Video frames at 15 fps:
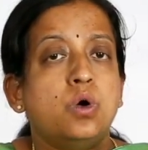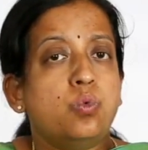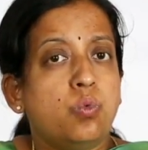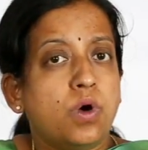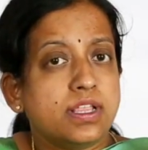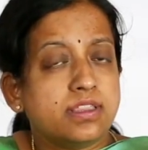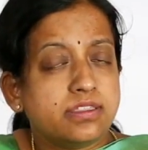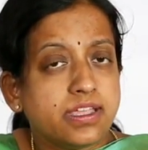
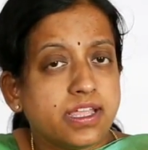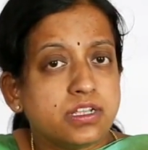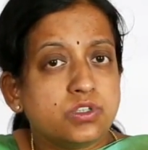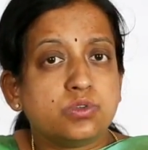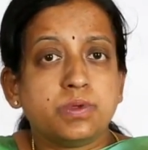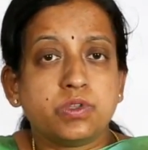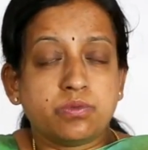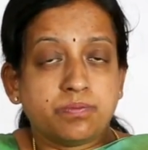One thing
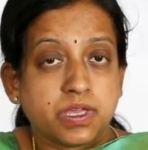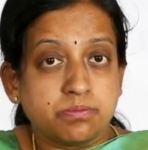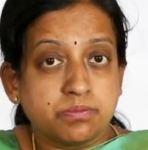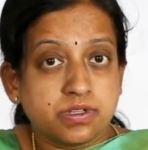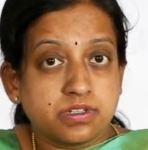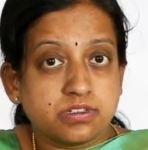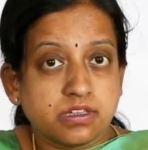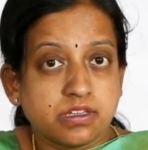to be
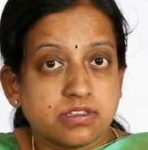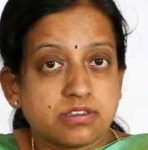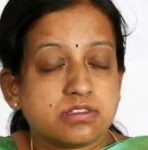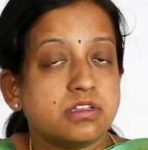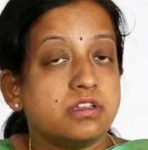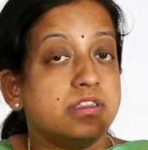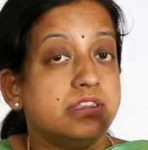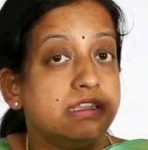remembered is
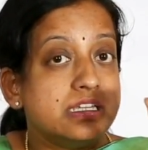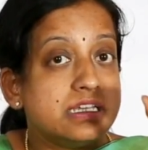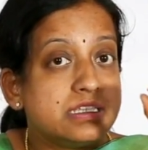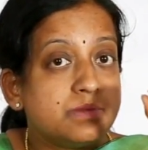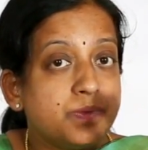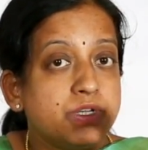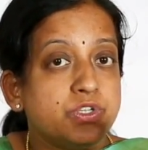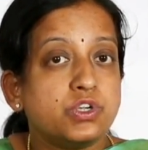this
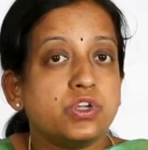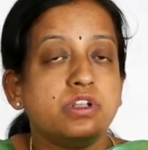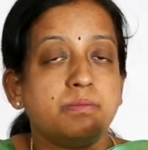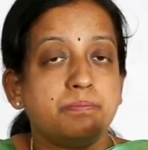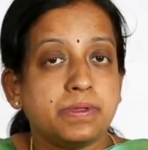particular